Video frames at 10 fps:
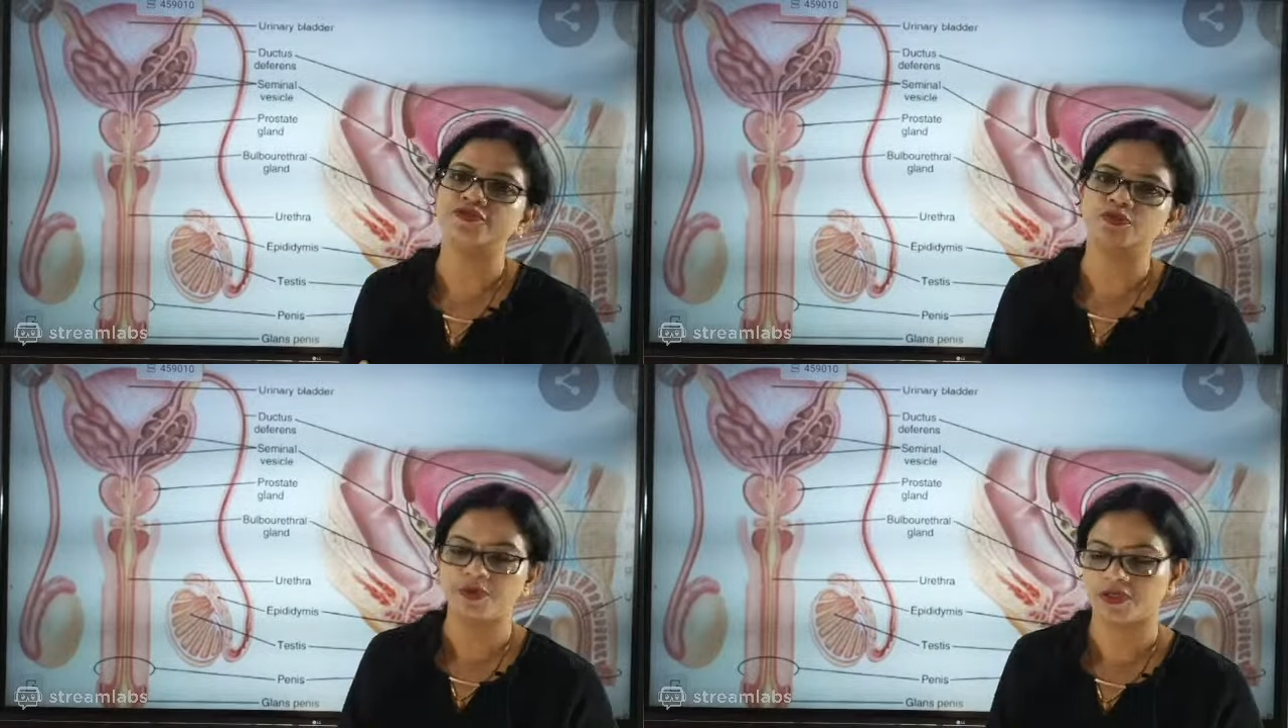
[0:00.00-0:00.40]
of
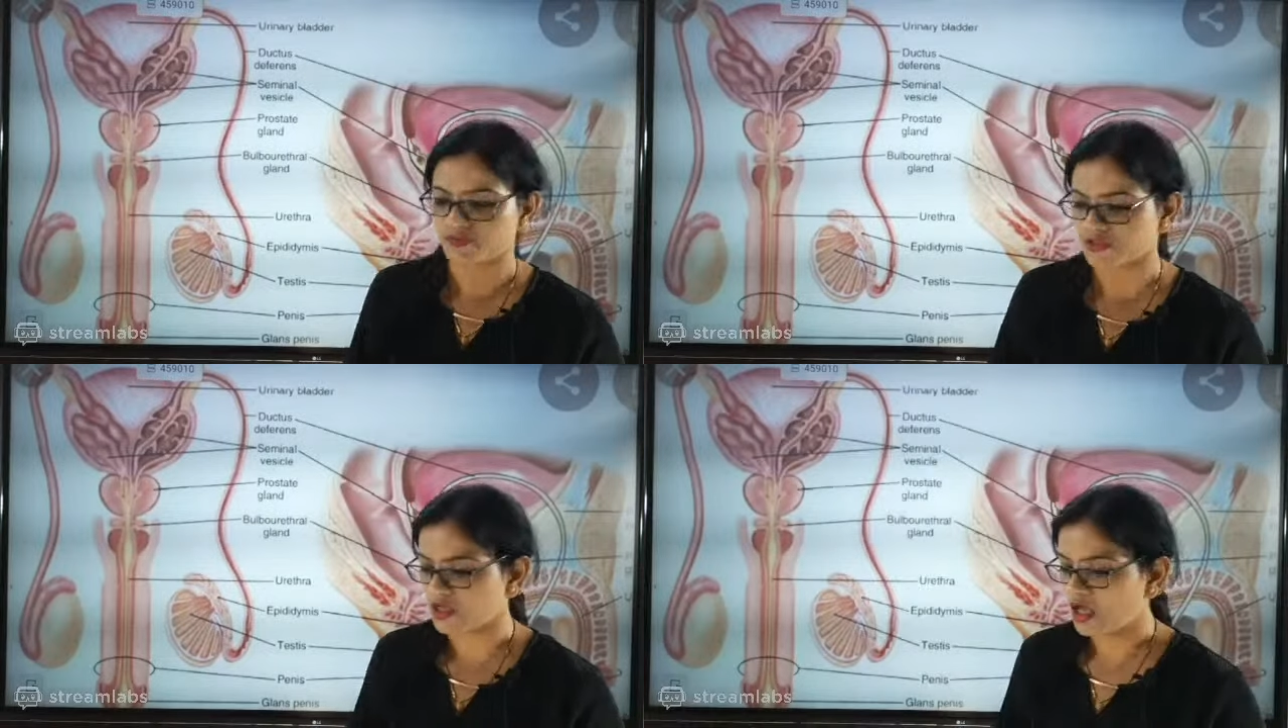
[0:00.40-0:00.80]

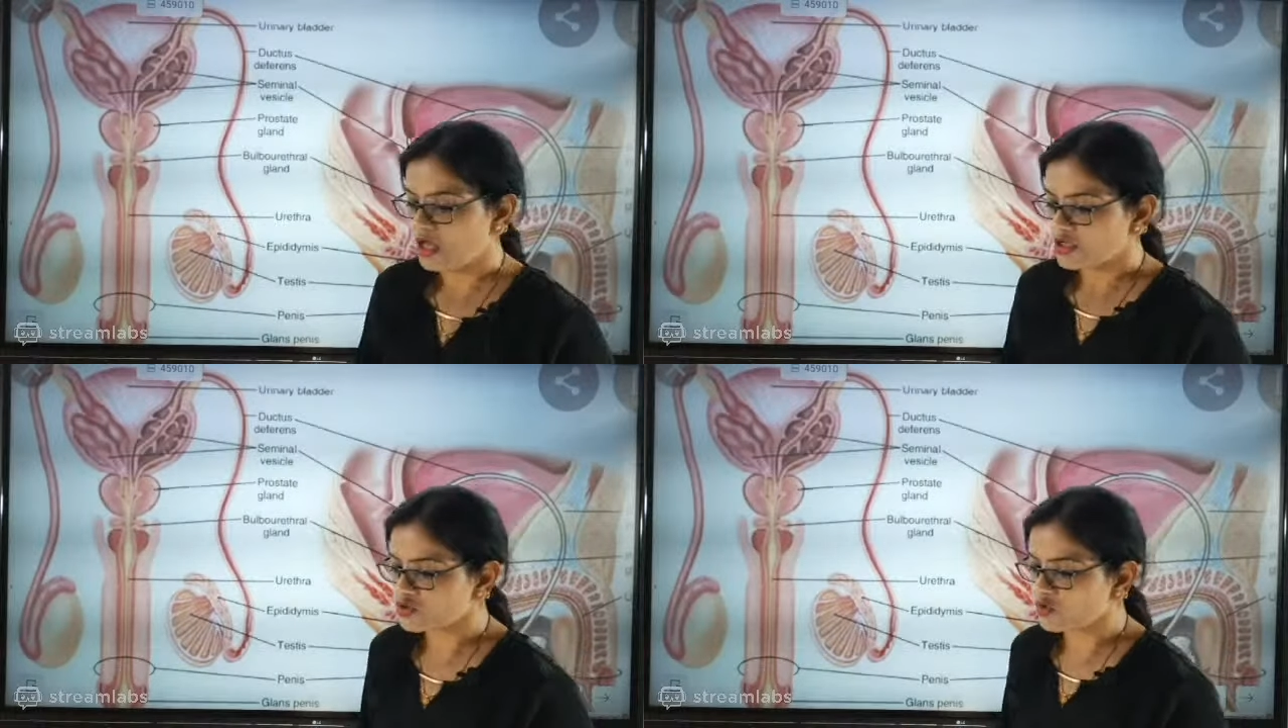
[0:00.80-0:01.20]
sperms.
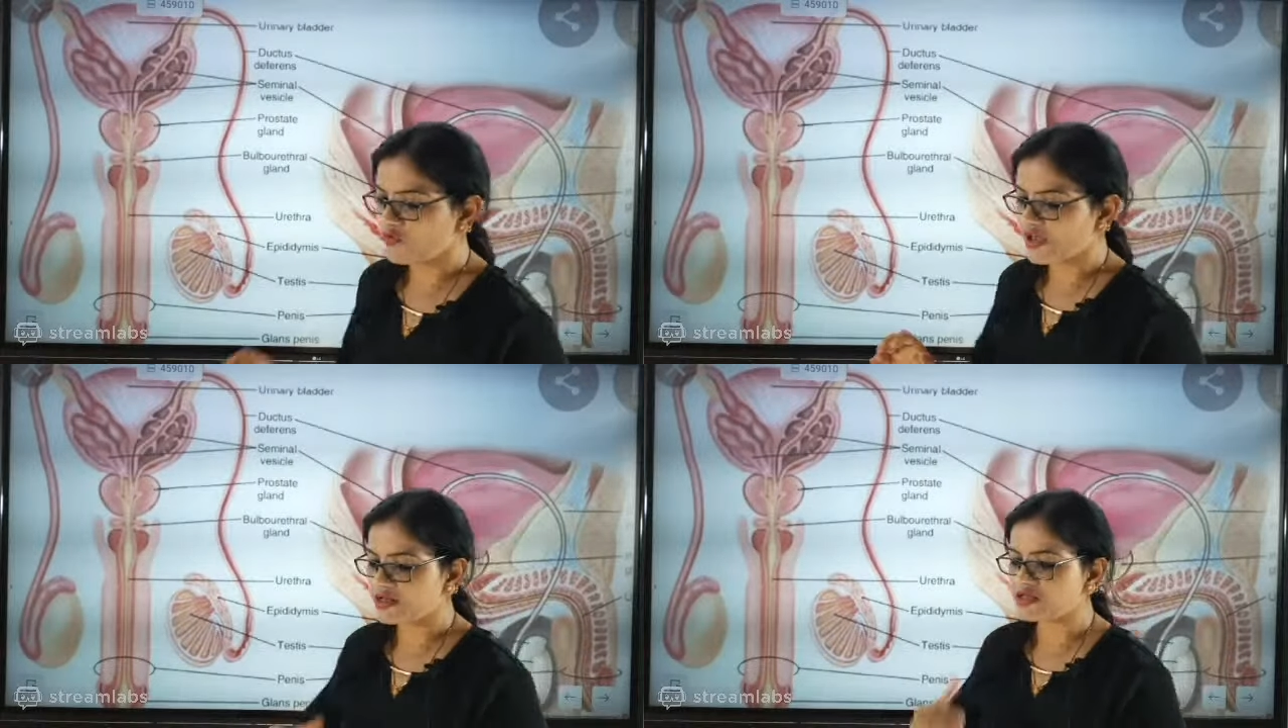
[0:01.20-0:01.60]
So
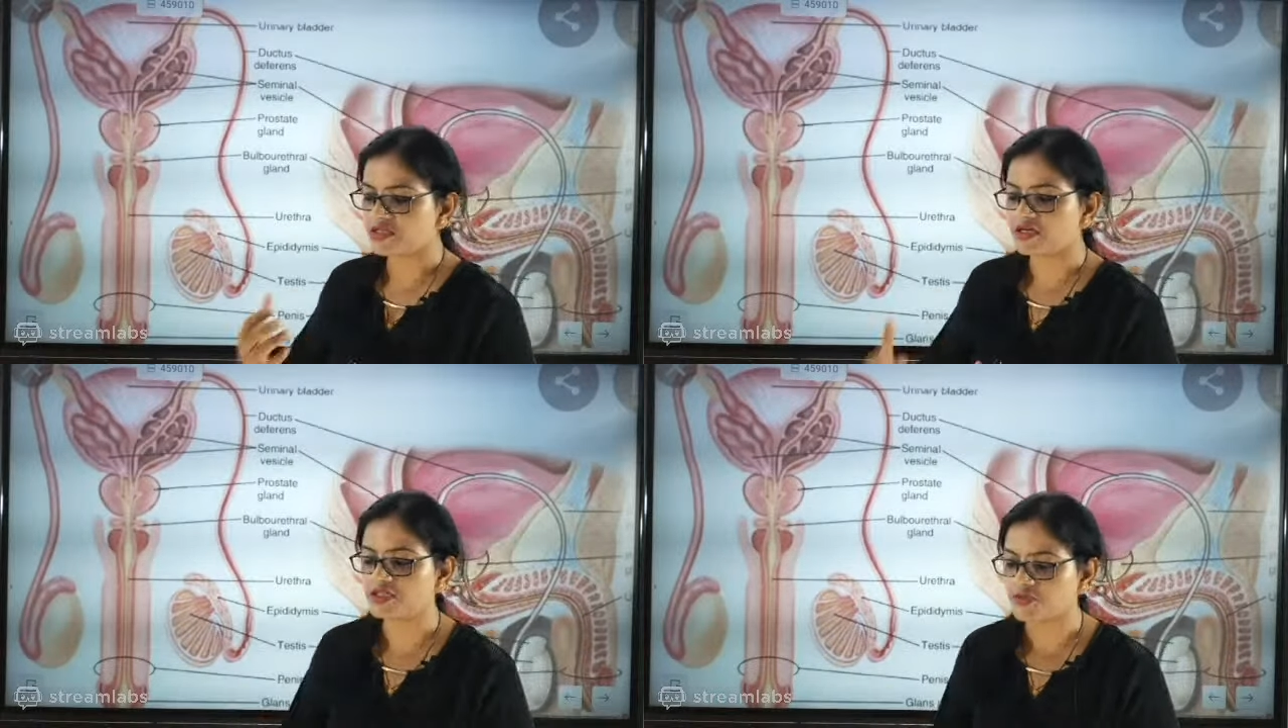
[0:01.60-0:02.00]
where is
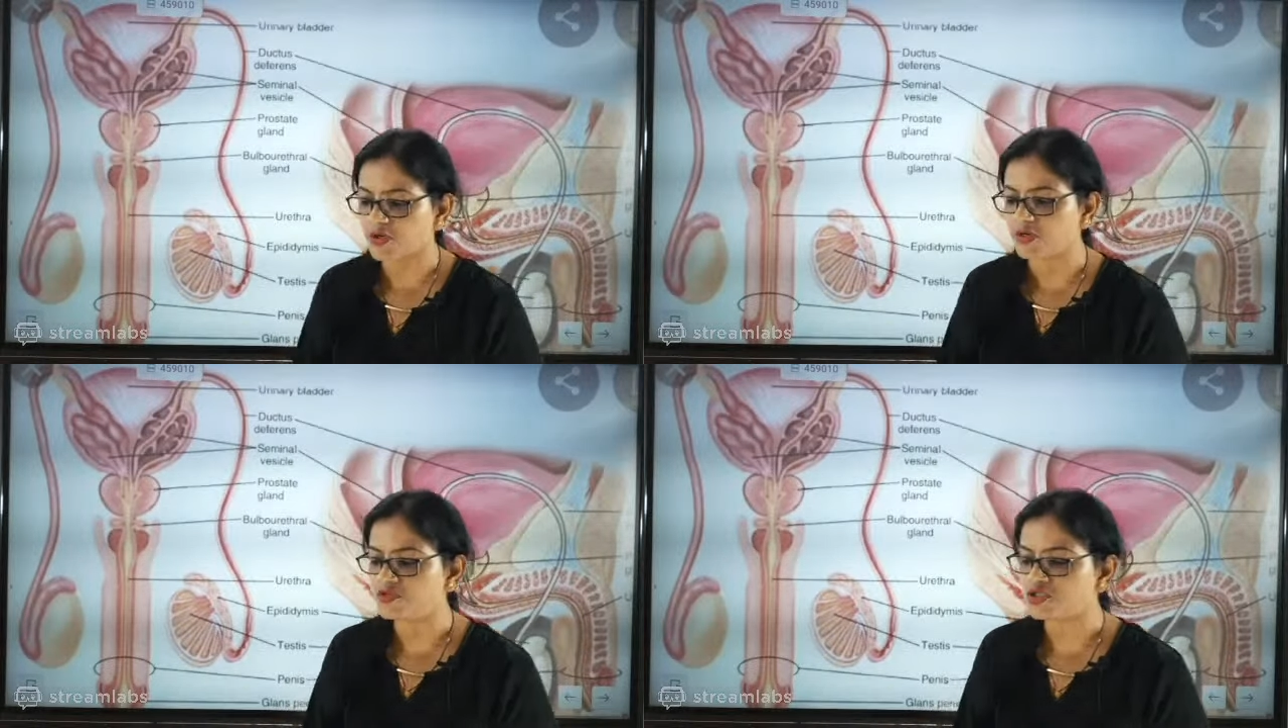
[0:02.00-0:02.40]
that
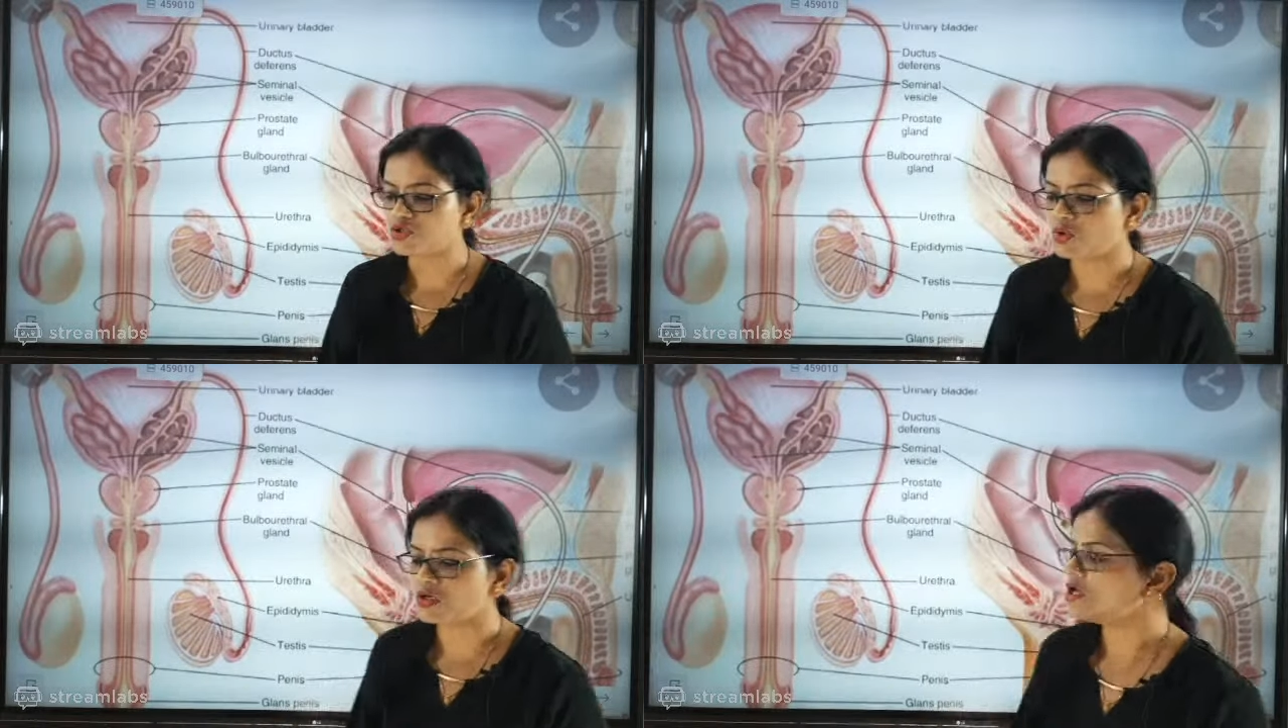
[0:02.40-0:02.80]
sperm
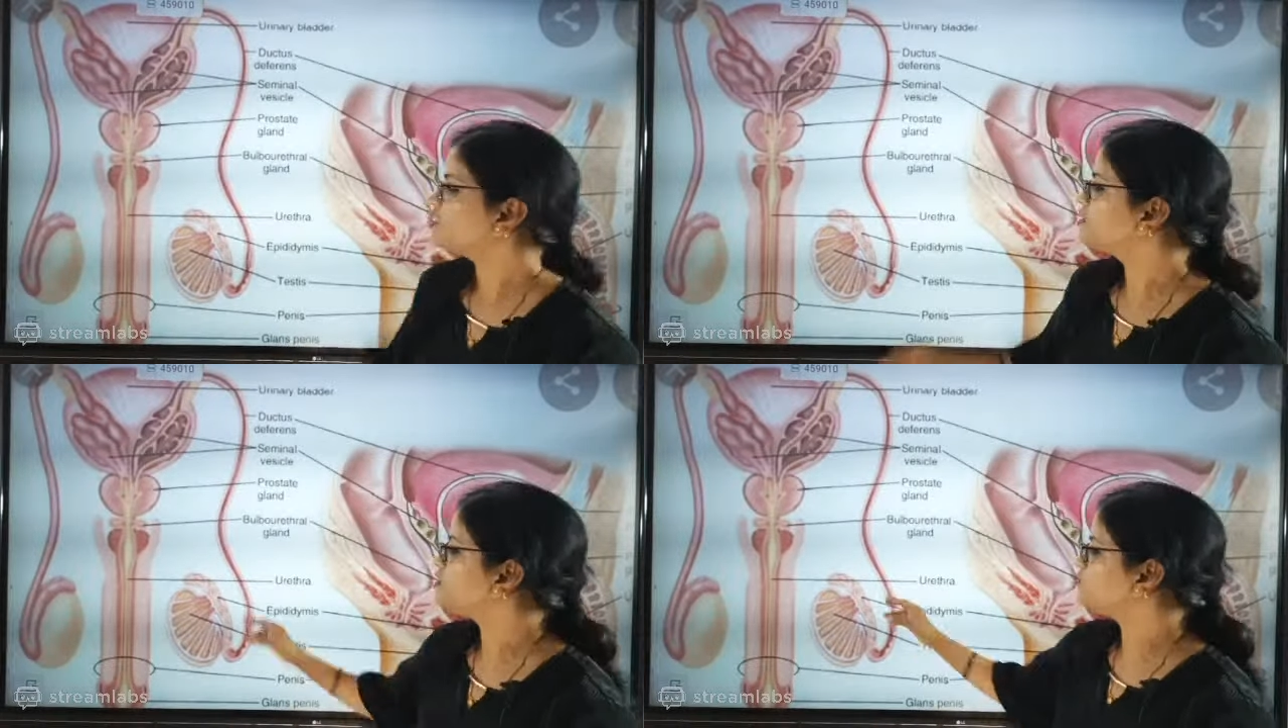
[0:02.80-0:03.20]
stored? The